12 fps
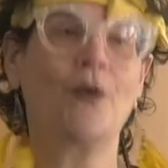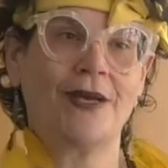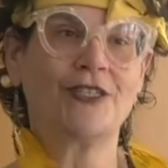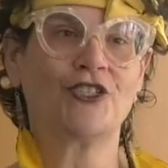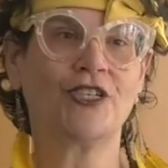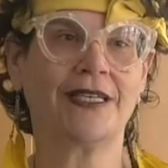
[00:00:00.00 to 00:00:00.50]

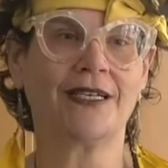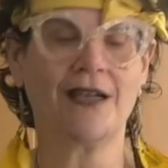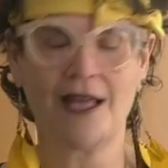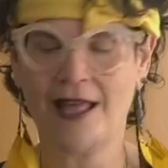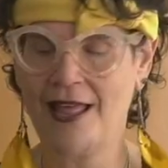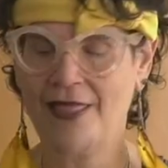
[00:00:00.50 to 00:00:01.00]
questioning.
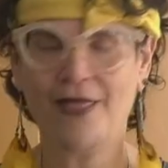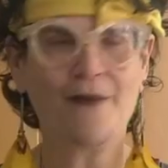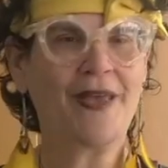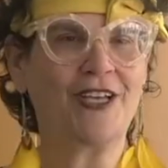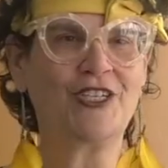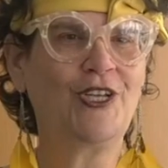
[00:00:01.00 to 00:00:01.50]
The
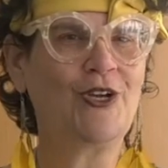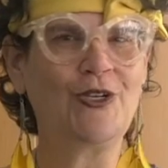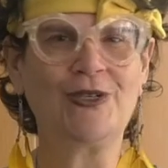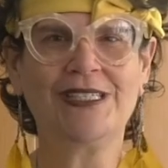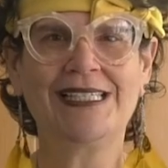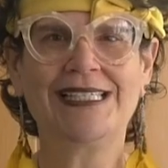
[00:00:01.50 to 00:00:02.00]
Mei Ha'Shiloach,
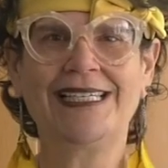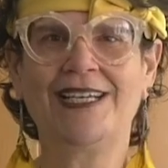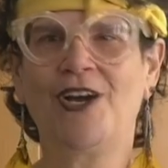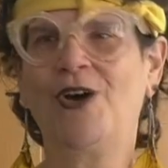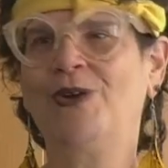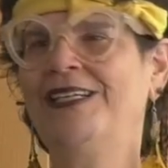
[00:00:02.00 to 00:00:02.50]
you can see,
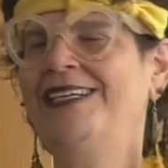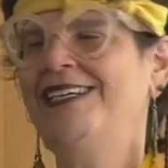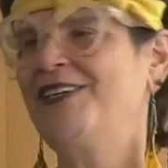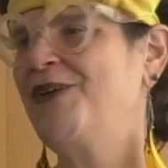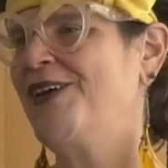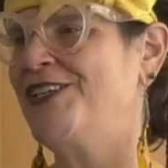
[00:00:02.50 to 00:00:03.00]
only
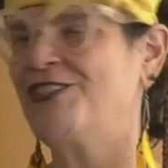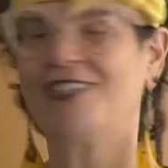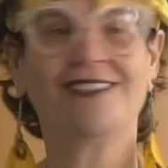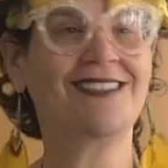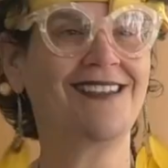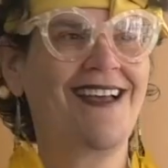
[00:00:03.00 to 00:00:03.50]

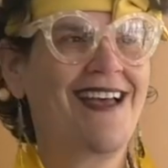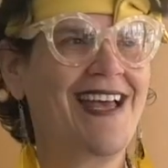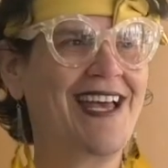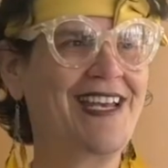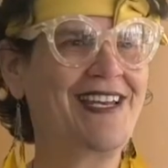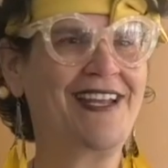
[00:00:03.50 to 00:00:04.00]
questions,
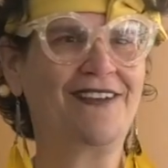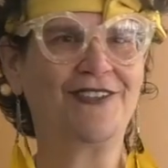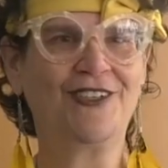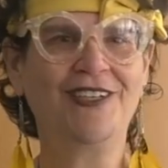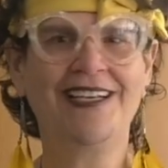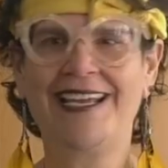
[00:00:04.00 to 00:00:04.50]

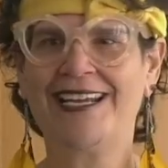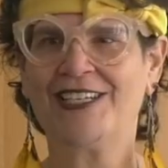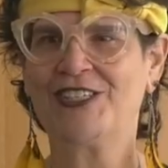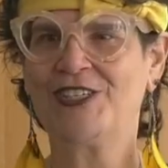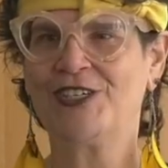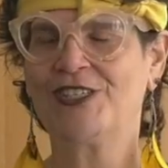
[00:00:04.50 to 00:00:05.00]
never
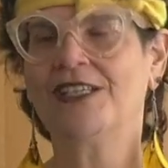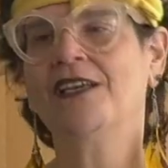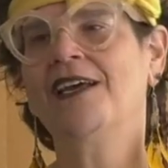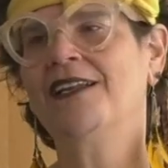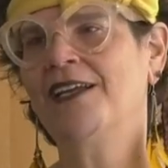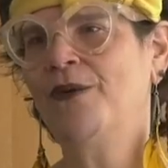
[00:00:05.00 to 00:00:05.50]
answers.
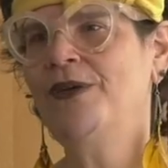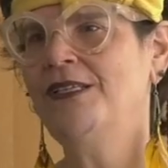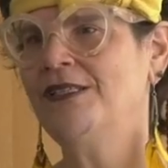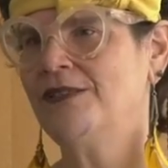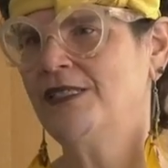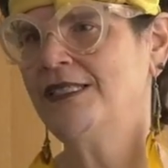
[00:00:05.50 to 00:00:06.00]
And I
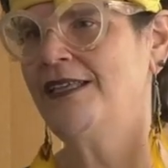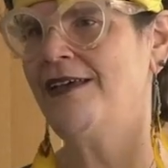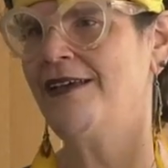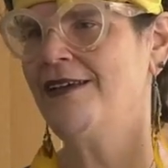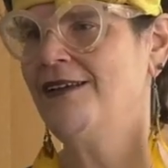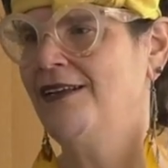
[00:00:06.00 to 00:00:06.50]
always
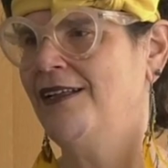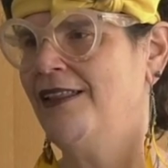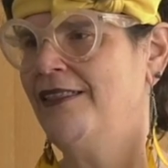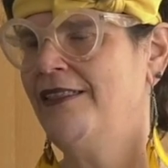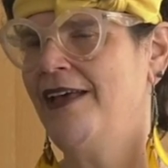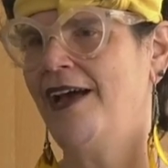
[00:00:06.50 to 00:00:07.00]
say
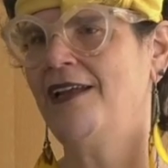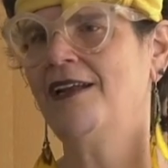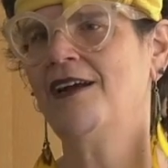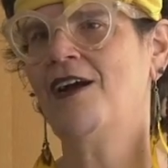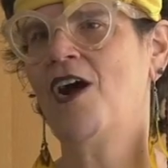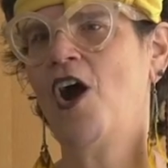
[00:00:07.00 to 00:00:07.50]

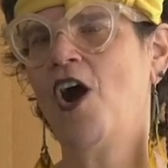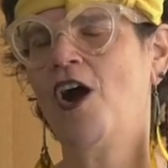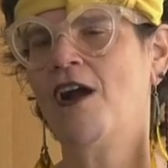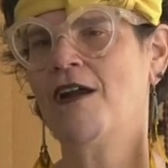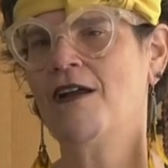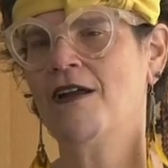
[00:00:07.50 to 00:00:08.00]
that
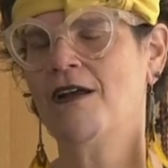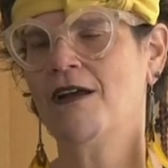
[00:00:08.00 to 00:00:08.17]
our